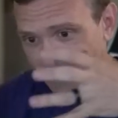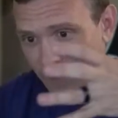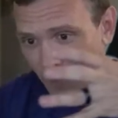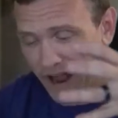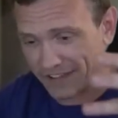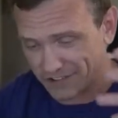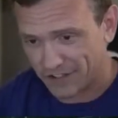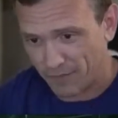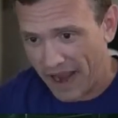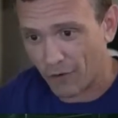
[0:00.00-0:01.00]
you know,
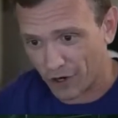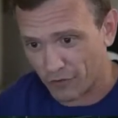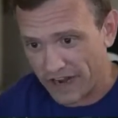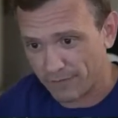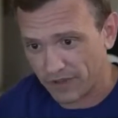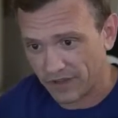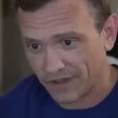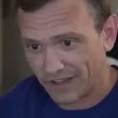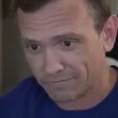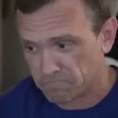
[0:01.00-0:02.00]
as the power creep,
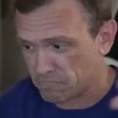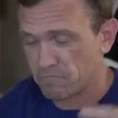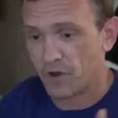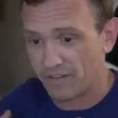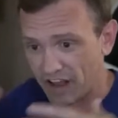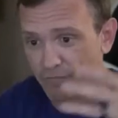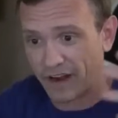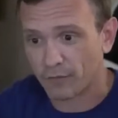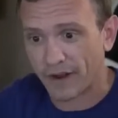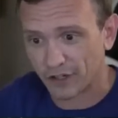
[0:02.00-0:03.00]
you have to have
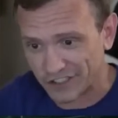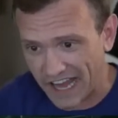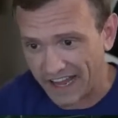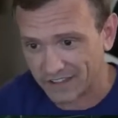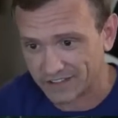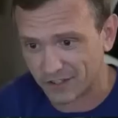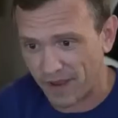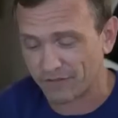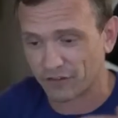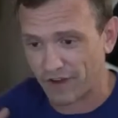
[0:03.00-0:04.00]
bigger and bigger stakes to
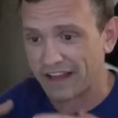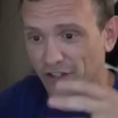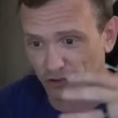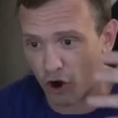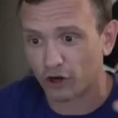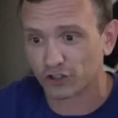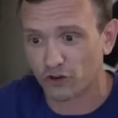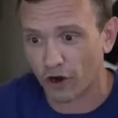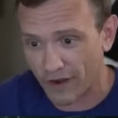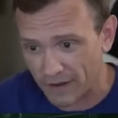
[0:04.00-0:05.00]
be able to fight the stronger and
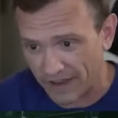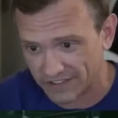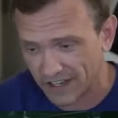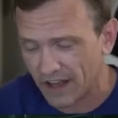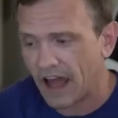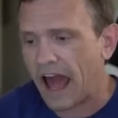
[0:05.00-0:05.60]
stronger enemies.